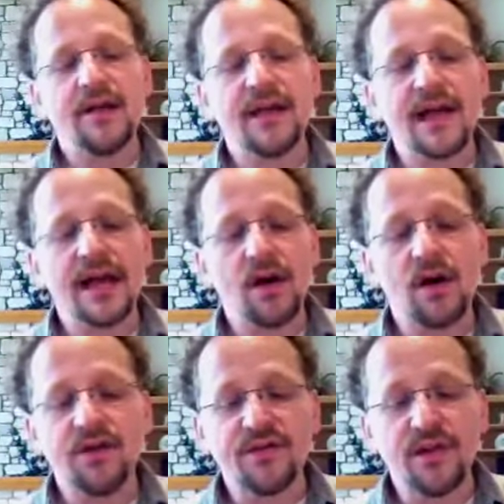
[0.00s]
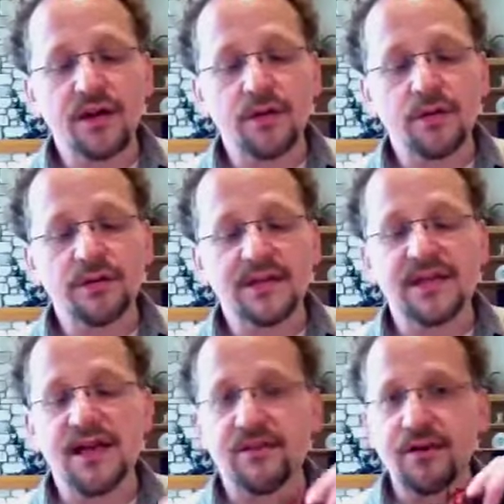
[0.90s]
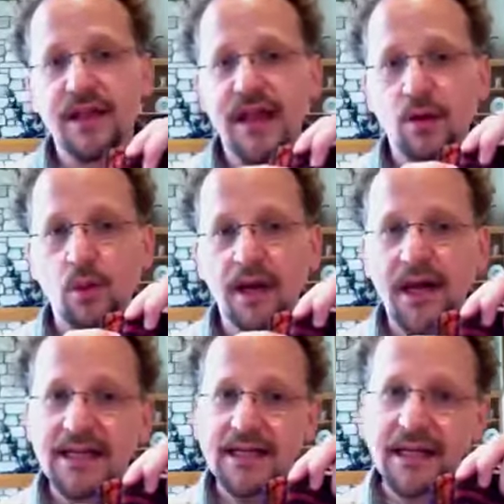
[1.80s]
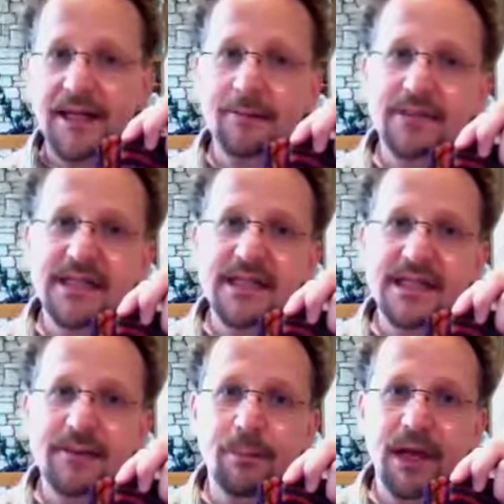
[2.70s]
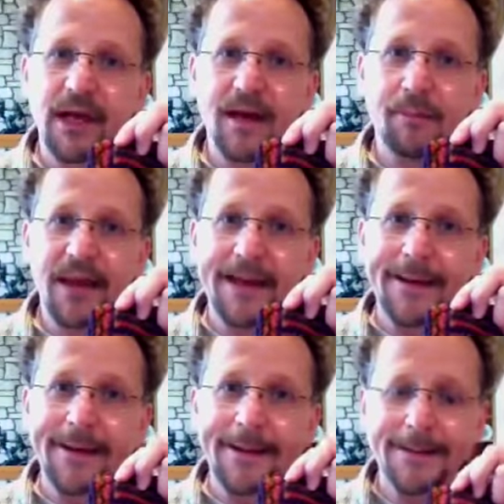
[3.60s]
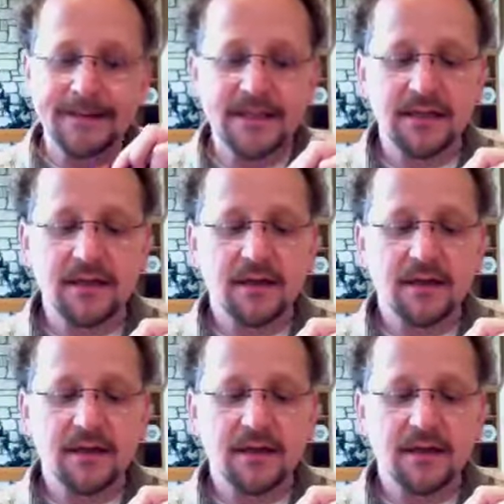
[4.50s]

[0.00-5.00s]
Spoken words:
Then I also discovered that when I did the pick up and knit